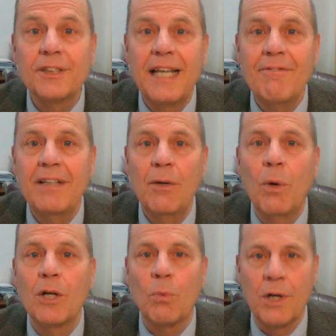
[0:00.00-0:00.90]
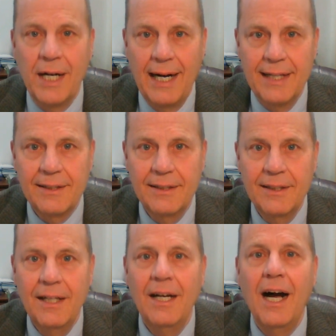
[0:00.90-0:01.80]
71 were not.
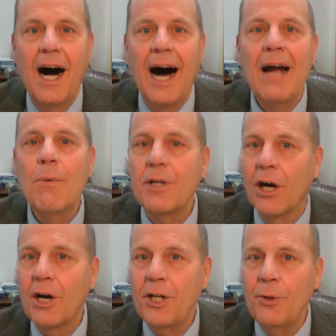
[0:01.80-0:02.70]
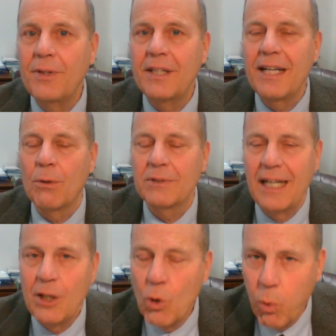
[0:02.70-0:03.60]
I would argue that there was
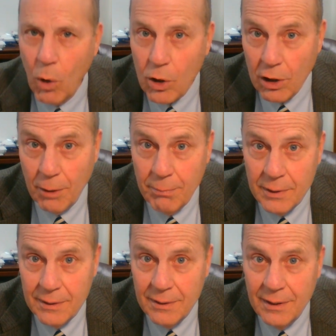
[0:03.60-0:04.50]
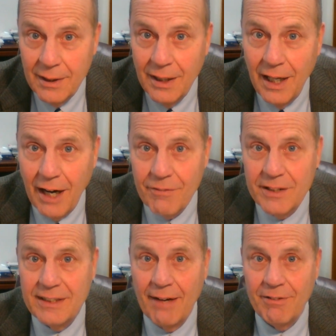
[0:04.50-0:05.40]
a quorum of
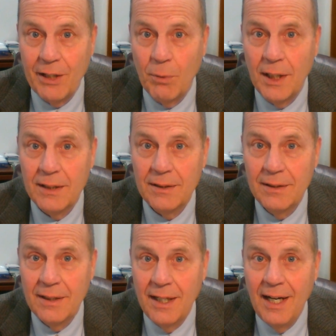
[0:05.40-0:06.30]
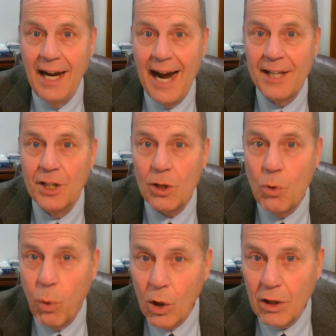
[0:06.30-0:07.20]
the 71, and the
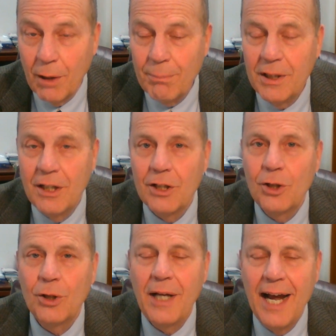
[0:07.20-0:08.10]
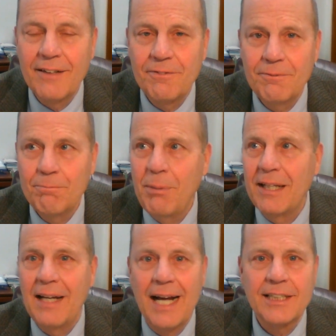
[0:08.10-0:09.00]
quorum could have
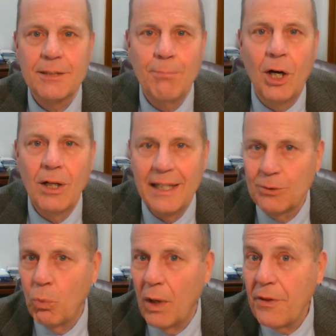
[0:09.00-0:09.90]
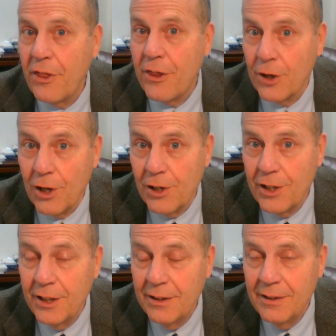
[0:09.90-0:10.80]
been as small as one third